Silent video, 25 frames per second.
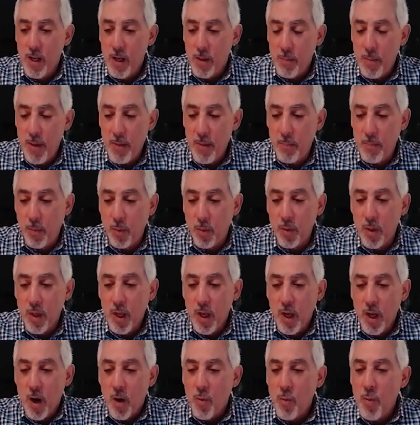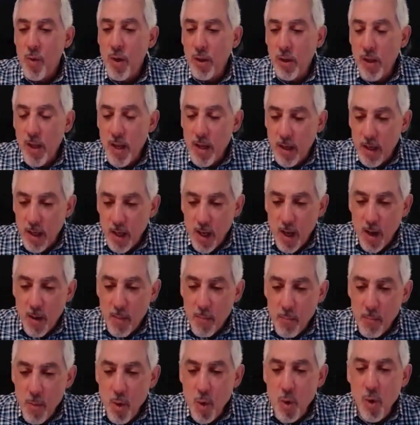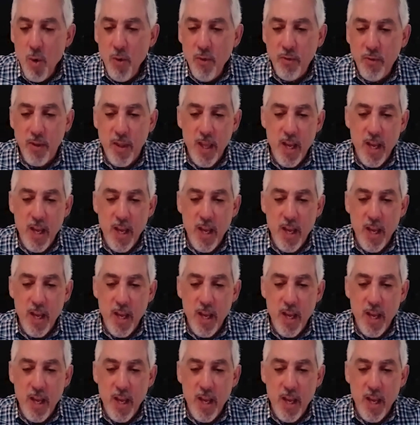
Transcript: people really moved